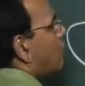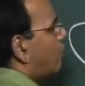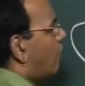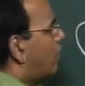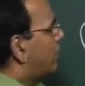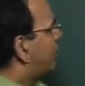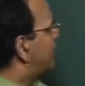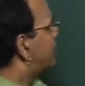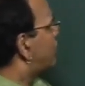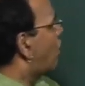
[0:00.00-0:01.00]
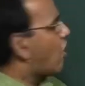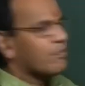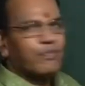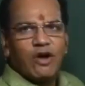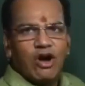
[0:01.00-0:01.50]
For this
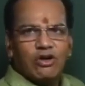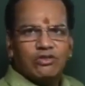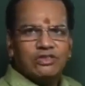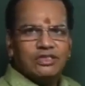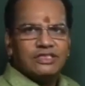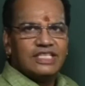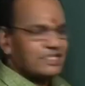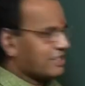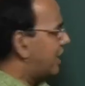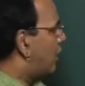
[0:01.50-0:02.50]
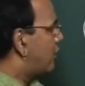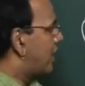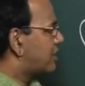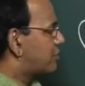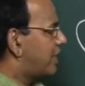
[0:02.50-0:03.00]
compound, just see how I
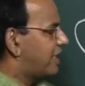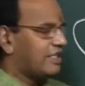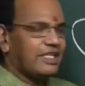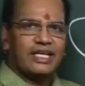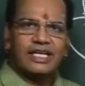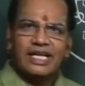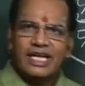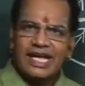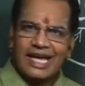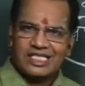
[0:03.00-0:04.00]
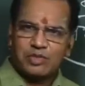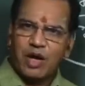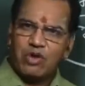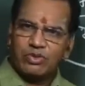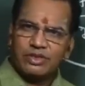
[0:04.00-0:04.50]
explained the
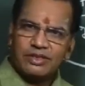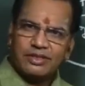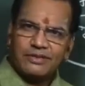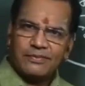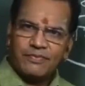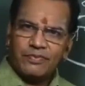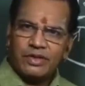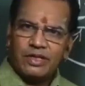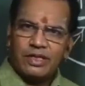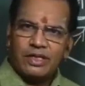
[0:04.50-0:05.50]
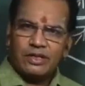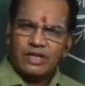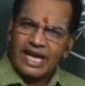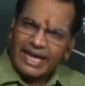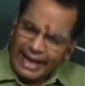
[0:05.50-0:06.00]
expound.
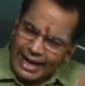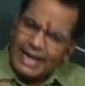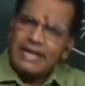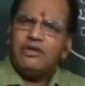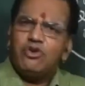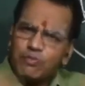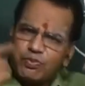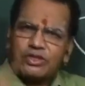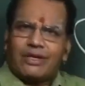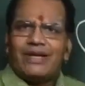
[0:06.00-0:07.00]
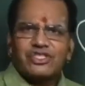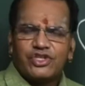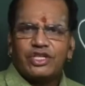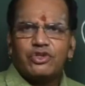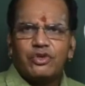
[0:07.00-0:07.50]
Again you put
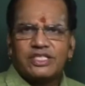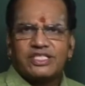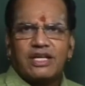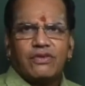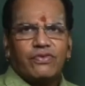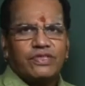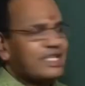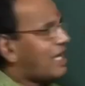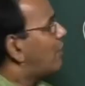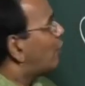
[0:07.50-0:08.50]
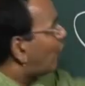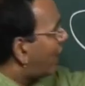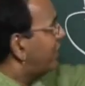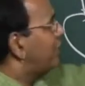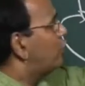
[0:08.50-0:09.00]
question to yourself. Sir,
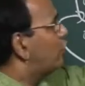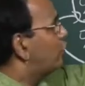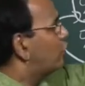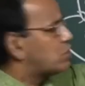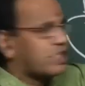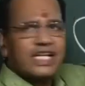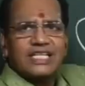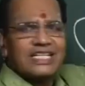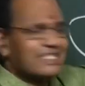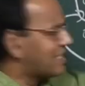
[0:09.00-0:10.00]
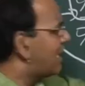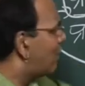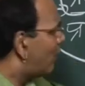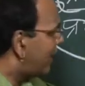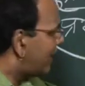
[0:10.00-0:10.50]
why you use here
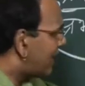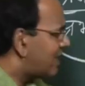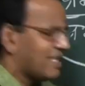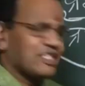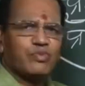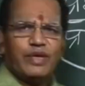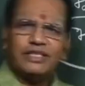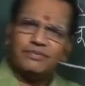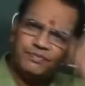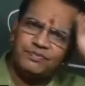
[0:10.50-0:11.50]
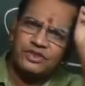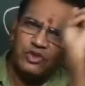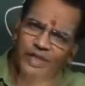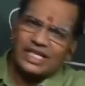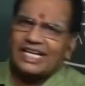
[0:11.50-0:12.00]
yasya? Why here yasmin?
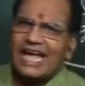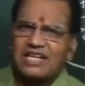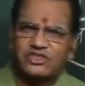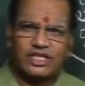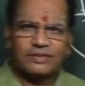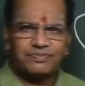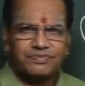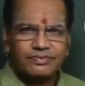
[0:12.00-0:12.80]
You will get answer.